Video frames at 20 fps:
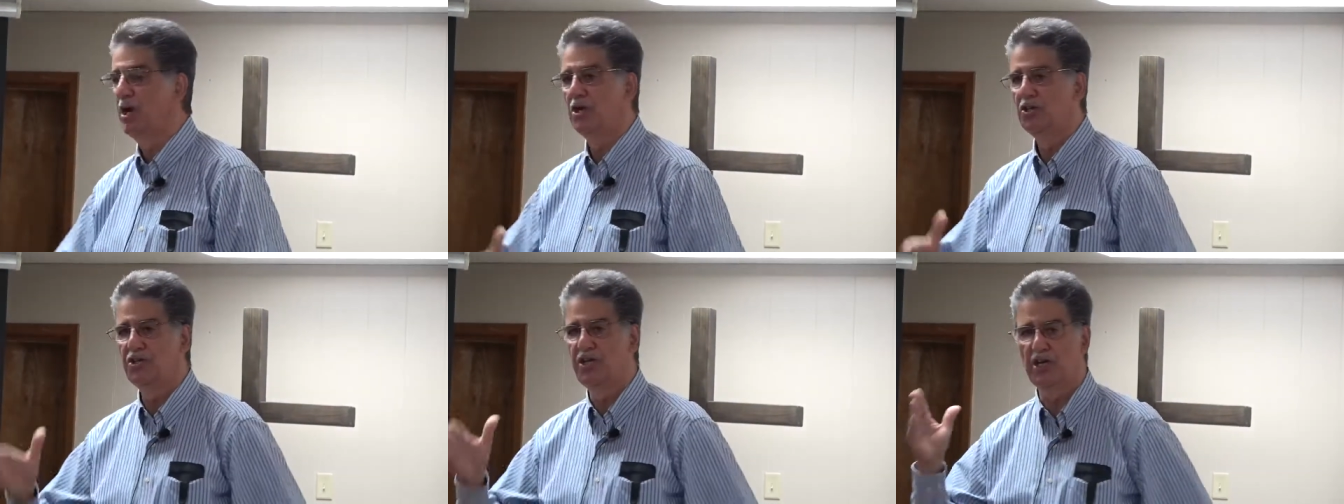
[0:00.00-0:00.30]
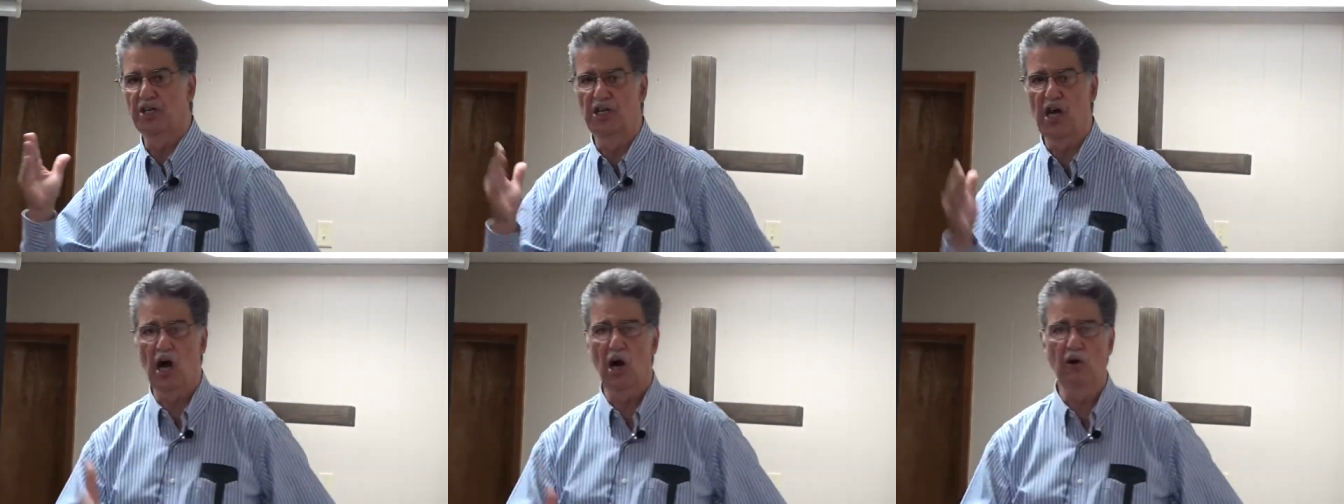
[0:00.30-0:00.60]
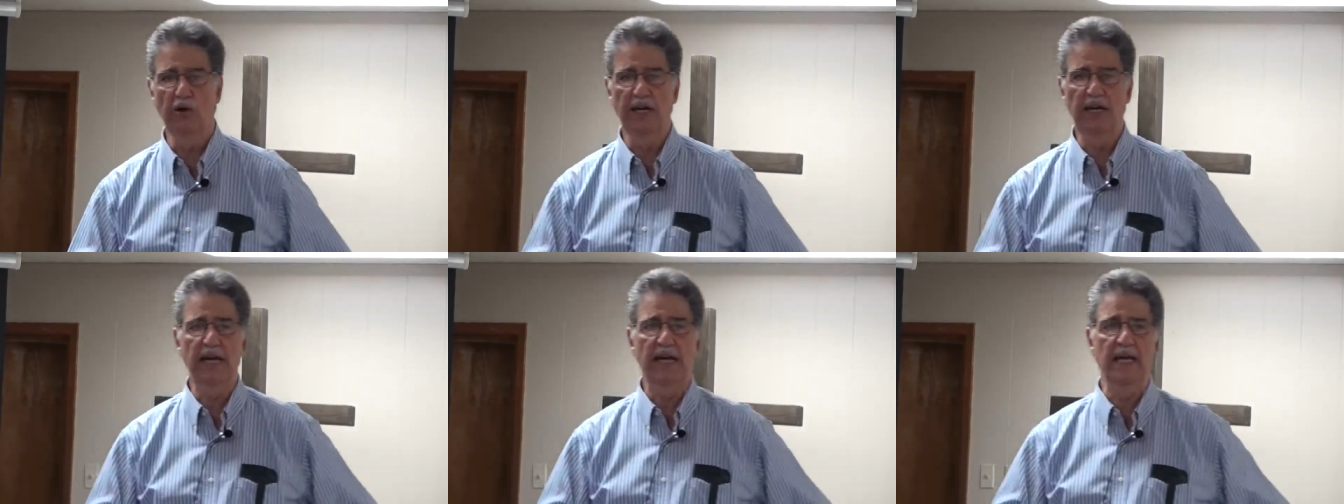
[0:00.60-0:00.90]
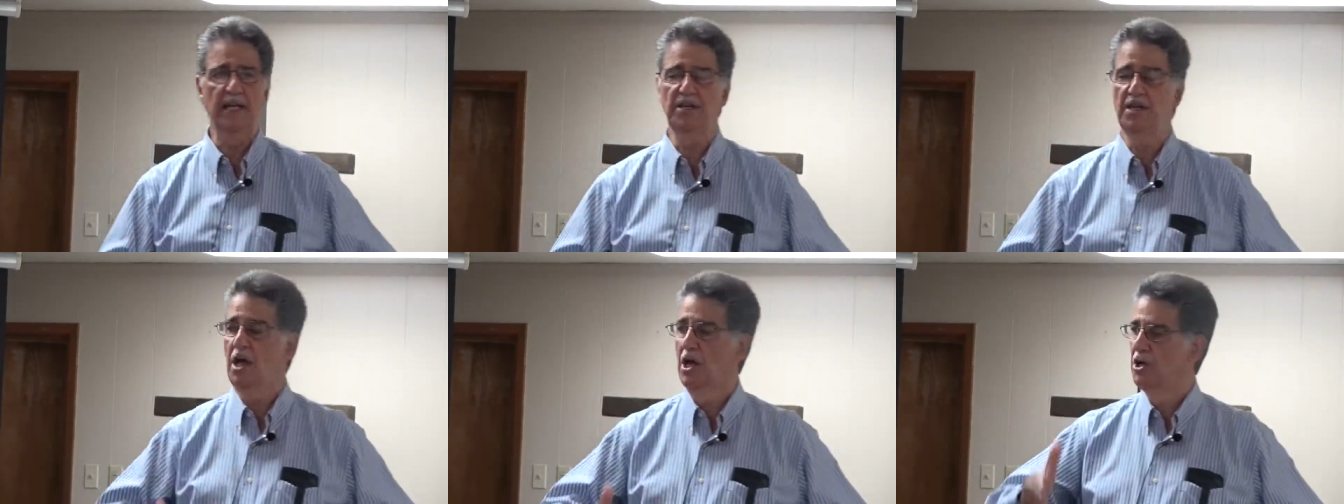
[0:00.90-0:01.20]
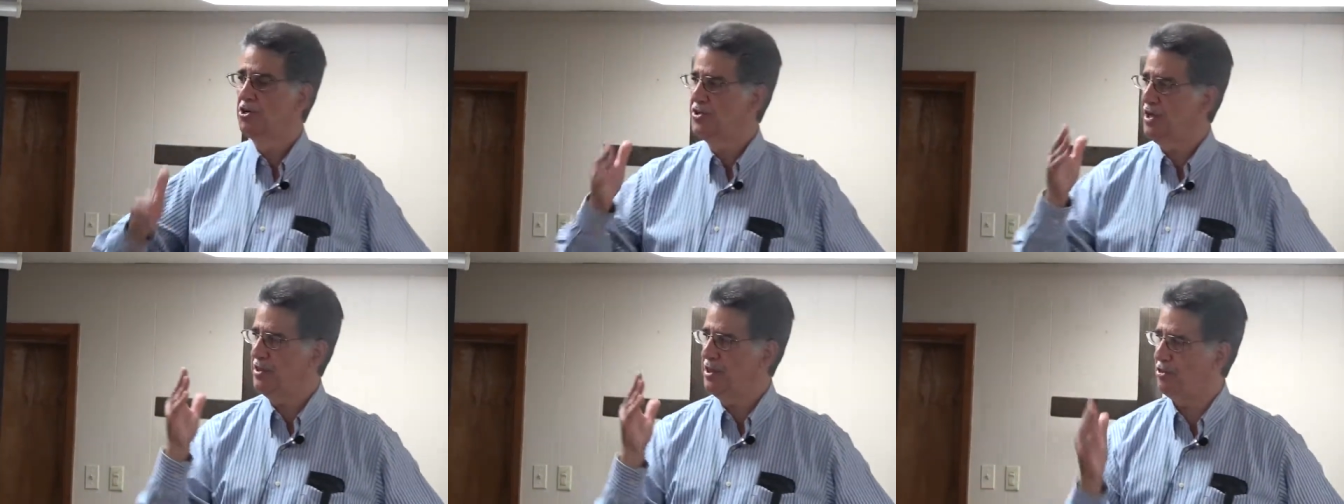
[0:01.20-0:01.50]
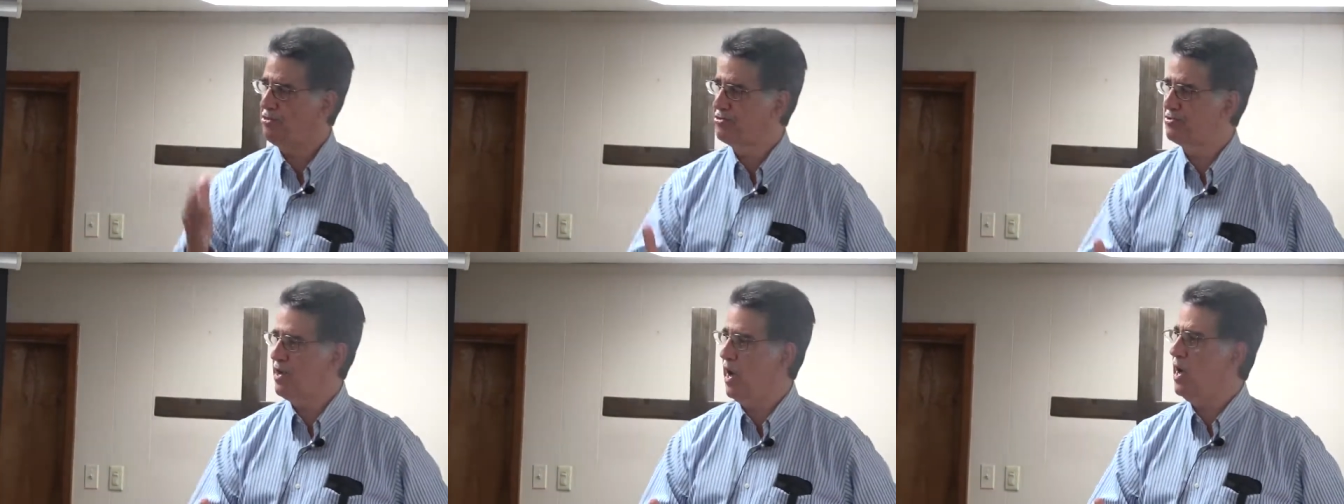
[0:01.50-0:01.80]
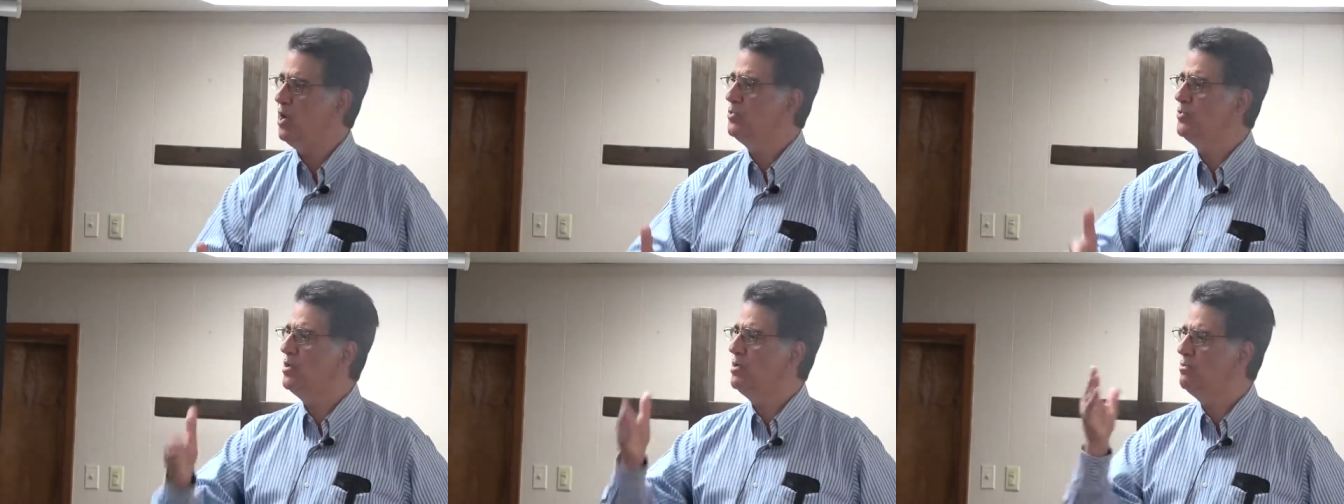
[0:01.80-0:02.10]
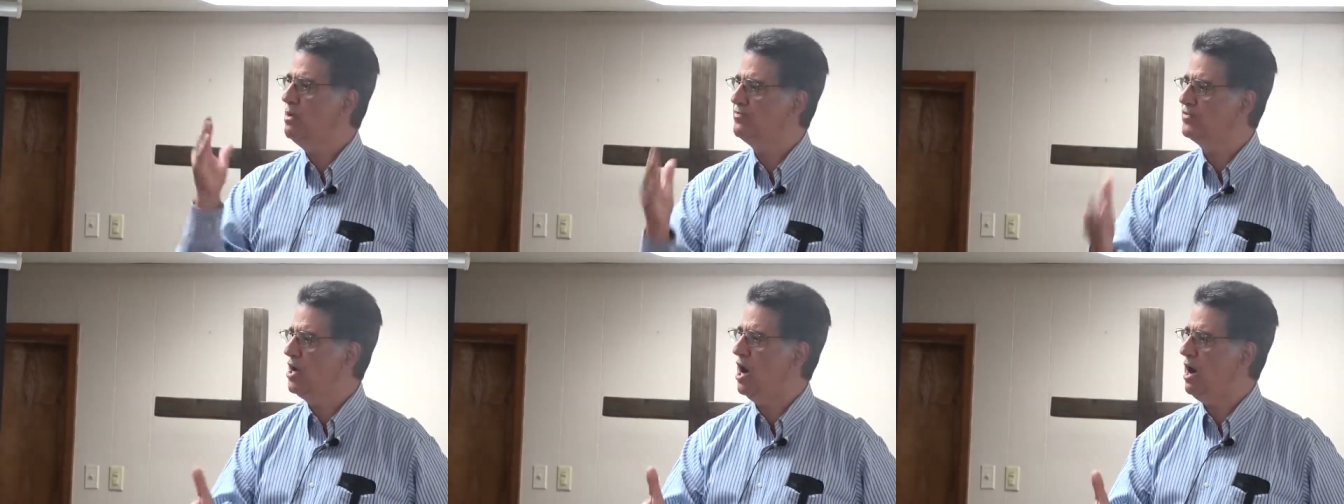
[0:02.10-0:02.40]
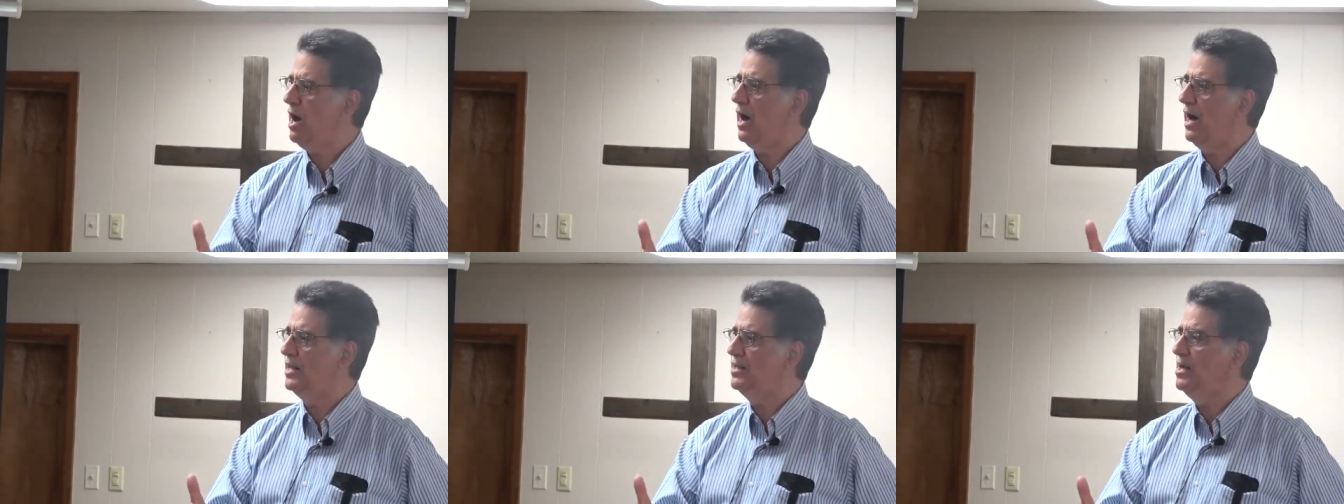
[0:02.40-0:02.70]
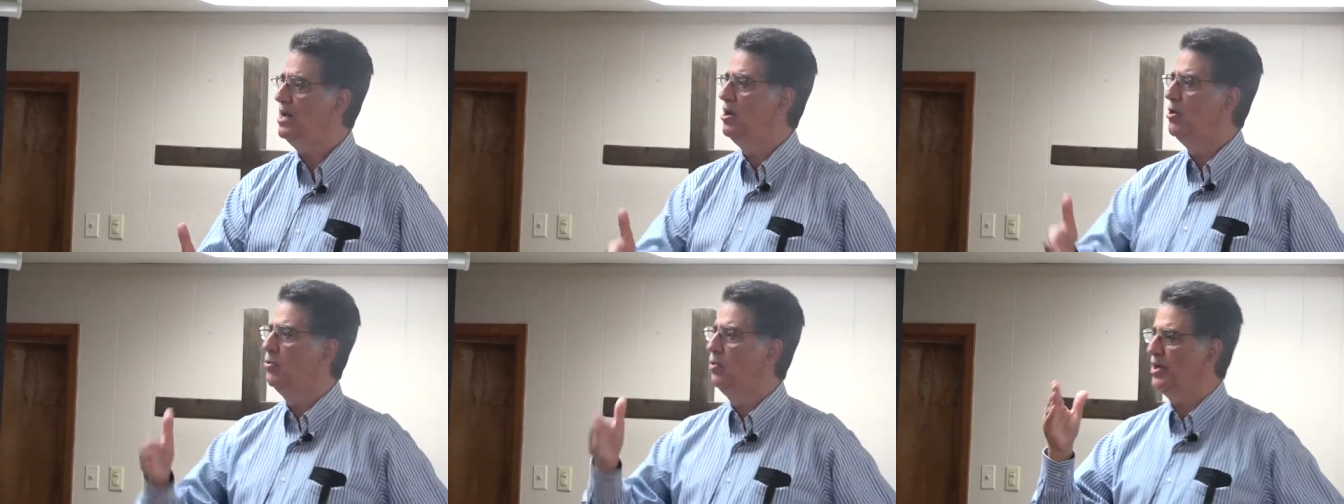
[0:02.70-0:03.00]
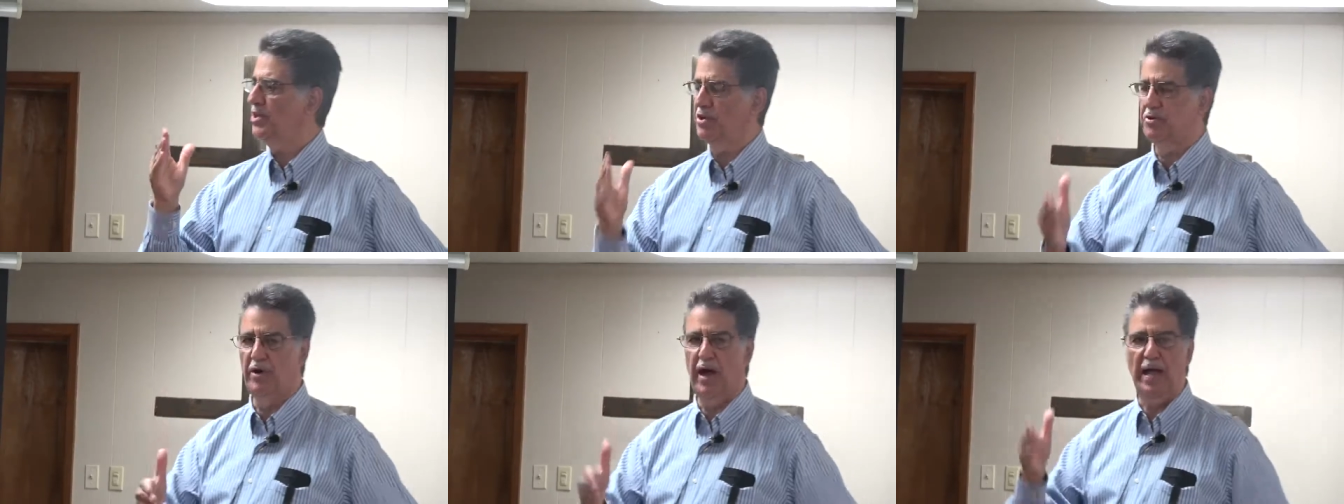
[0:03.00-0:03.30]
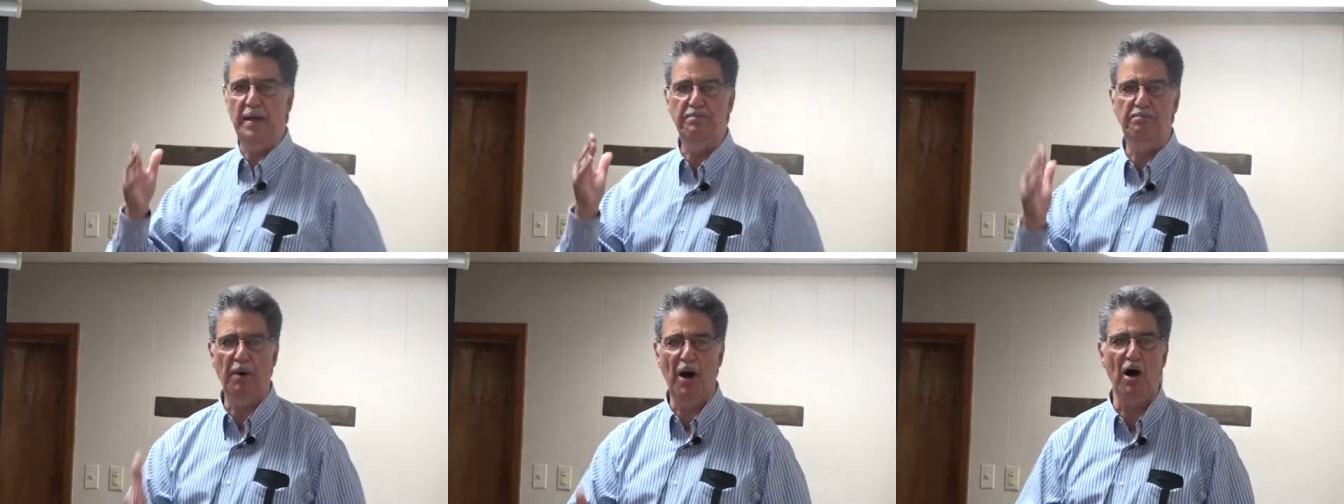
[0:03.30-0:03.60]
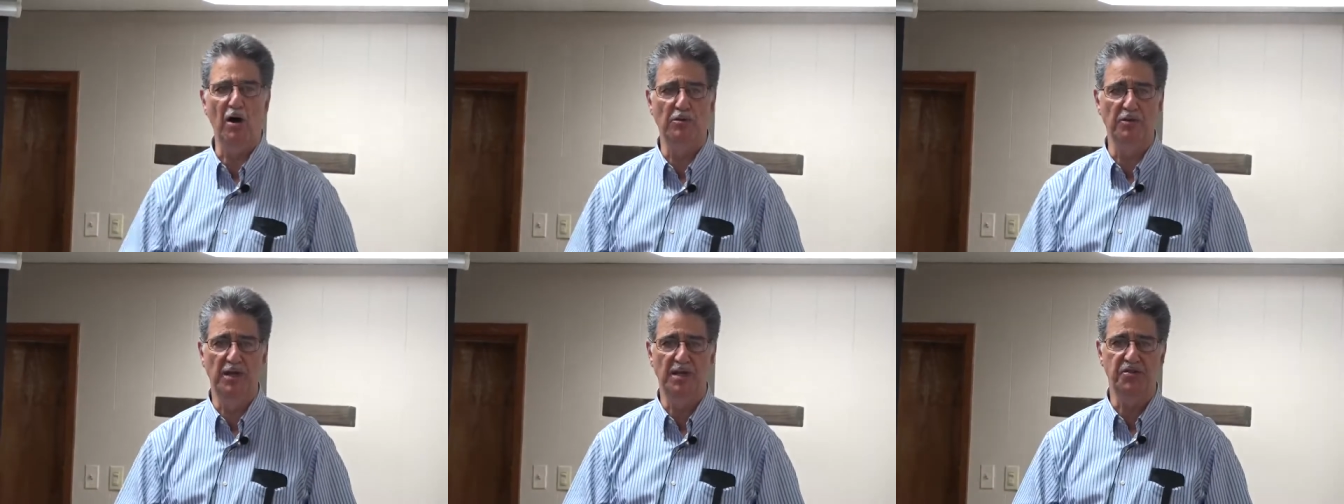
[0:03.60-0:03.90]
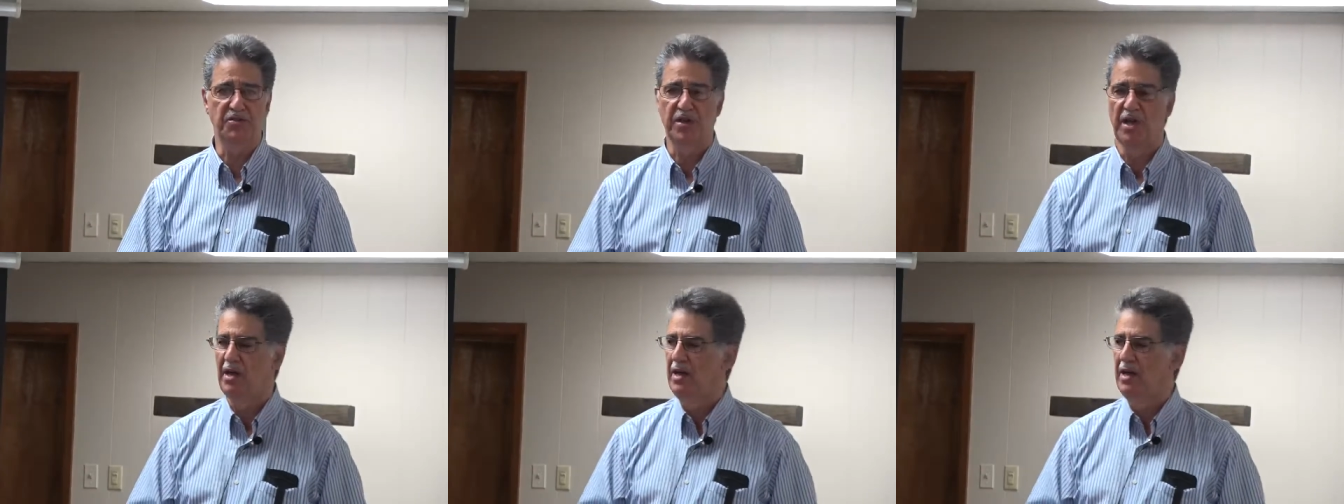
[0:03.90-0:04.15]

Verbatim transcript: to go in to the throne room of God with great boldness